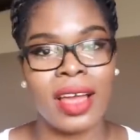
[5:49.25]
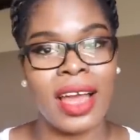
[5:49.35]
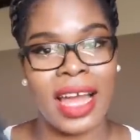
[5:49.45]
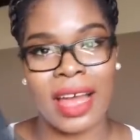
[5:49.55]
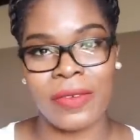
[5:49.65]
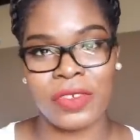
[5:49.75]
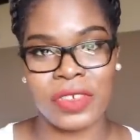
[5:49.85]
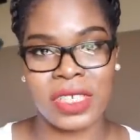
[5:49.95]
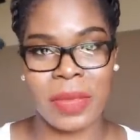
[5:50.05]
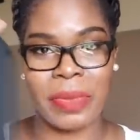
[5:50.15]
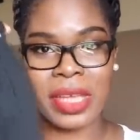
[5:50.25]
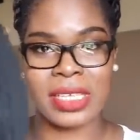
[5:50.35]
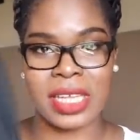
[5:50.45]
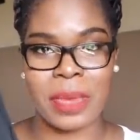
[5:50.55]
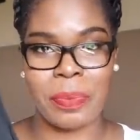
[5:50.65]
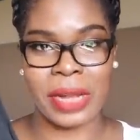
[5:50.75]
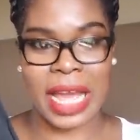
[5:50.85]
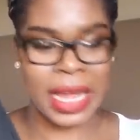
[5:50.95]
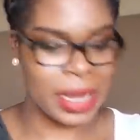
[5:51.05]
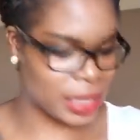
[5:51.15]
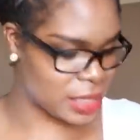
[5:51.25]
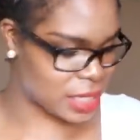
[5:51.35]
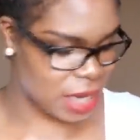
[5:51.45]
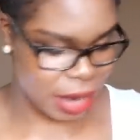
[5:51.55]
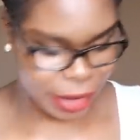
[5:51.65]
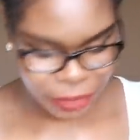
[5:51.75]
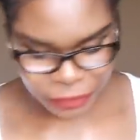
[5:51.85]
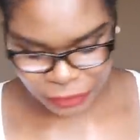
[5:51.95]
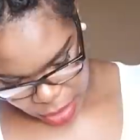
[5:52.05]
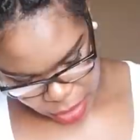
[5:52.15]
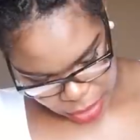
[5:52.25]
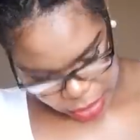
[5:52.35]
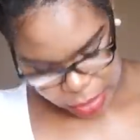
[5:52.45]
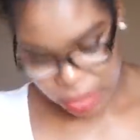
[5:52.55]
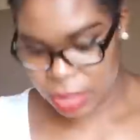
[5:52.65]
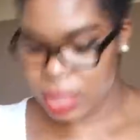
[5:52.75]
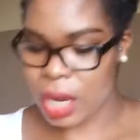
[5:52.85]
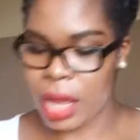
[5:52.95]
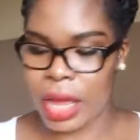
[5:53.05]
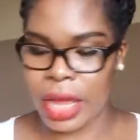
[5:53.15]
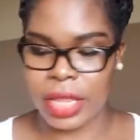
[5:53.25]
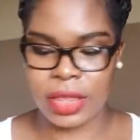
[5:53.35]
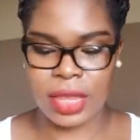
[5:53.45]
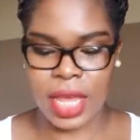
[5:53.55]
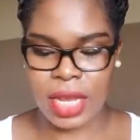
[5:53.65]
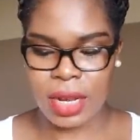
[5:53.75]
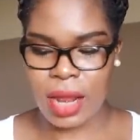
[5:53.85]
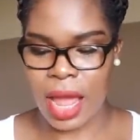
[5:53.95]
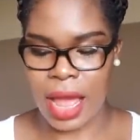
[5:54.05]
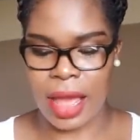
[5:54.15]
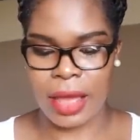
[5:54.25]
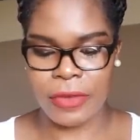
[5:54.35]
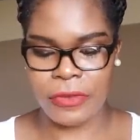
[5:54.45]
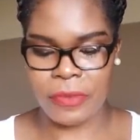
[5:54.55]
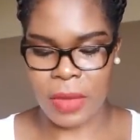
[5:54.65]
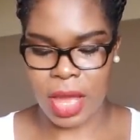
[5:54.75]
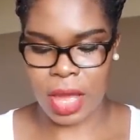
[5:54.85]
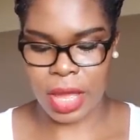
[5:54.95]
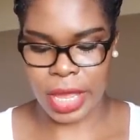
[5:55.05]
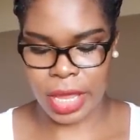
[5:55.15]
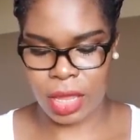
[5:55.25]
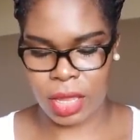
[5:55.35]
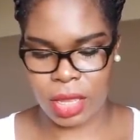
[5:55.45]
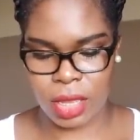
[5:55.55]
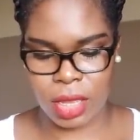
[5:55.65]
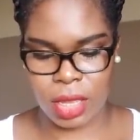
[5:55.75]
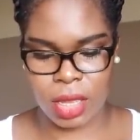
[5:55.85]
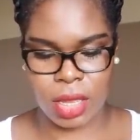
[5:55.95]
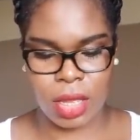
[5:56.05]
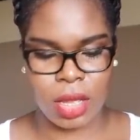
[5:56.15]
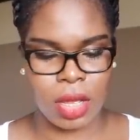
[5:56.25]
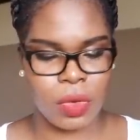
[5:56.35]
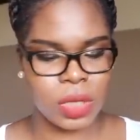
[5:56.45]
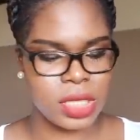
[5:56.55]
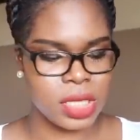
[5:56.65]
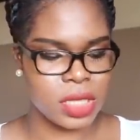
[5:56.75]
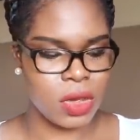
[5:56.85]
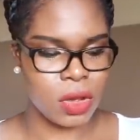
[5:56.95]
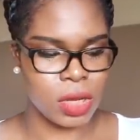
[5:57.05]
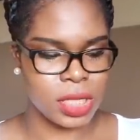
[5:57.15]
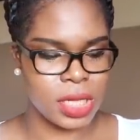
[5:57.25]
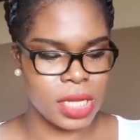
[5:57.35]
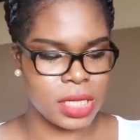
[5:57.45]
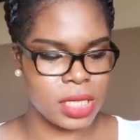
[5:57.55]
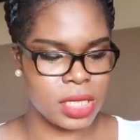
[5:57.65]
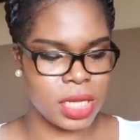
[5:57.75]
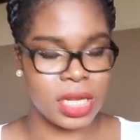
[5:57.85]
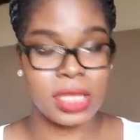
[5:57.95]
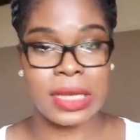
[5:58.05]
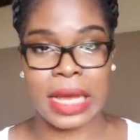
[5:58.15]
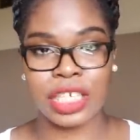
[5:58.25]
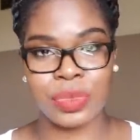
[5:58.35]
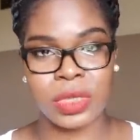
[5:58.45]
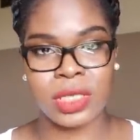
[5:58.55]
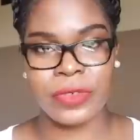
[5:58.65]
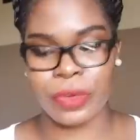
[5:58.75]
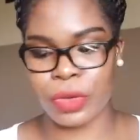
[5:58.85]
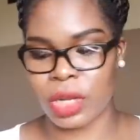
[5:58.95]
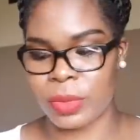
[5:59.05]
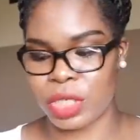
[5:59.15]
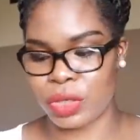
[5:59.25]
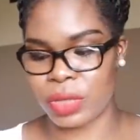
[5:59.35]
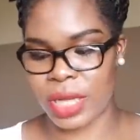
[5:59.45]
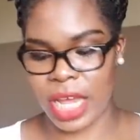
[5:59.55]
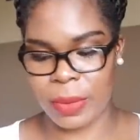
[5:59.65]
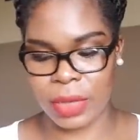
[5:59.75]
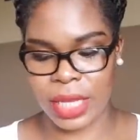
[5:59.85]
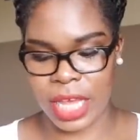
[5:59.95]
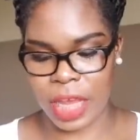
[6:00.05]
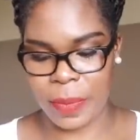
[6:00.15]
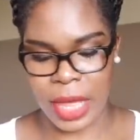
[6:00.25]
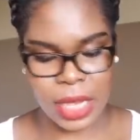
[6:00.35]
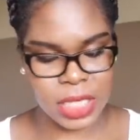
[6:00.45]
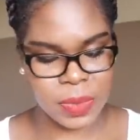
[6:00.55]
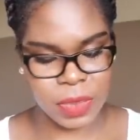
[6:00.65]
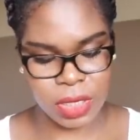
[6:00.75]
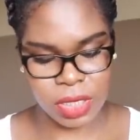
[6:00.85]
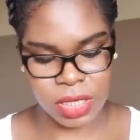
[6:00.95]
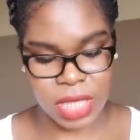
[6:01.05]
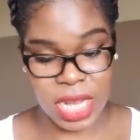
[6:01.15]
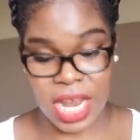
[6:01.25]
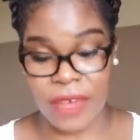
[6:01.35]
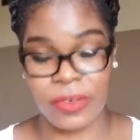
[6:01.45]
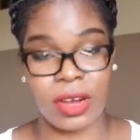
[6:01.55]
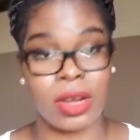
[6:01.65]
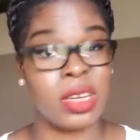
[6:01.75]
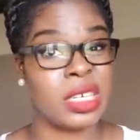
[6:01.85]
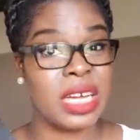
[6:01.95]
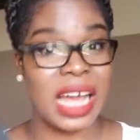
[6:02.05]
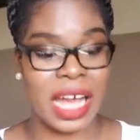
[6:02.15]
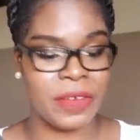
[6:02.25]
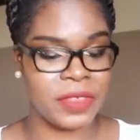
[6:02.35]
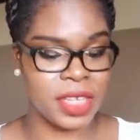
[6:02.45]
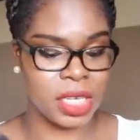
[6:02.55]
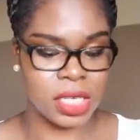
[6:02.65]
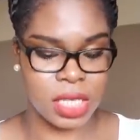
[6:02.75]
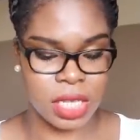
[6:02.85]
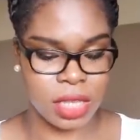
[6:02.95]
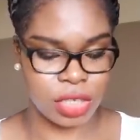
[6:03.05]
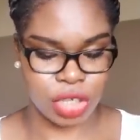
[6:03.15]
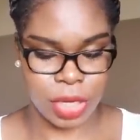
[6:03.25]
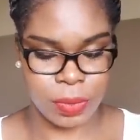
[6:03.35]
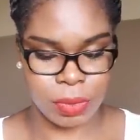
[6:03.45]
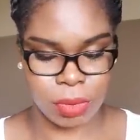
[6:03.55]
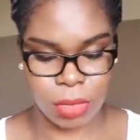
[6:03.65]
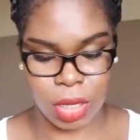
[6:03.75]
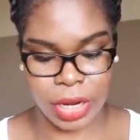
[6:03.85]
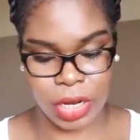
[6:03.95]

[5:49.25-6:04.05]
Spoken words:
I have just a basic black scarf. And I then have my, what's this called? It's an attachment for when I'm doing cable kickbacks, because they never have these in the gym that I